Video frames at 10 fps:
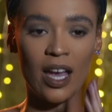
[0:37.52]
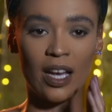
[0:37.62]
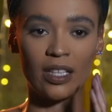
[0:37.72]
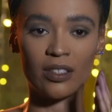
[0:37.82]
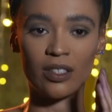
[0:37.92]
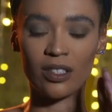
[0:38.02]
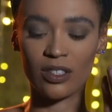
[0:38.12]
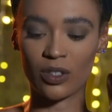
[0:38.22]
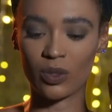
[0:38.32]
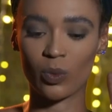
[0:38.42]
and
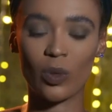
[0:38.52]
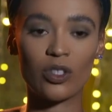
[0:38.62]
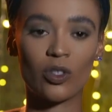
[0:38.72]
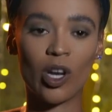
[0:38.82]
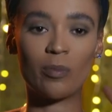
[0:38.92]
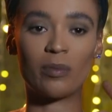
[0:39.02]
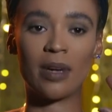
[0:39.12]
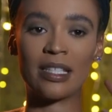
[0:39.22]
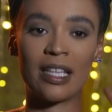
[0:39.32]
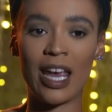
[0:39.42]
just wants to
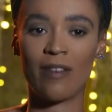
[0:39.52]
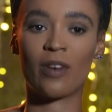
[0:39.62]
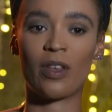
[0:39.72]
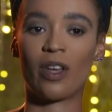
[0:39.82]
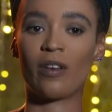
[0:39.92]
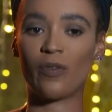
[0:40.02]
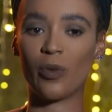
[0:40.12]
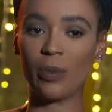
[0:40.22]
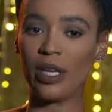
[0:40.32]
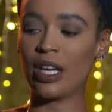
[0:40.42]
compromise everything
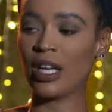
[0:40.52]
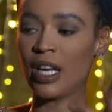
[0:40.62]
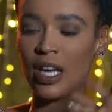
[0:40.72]
for me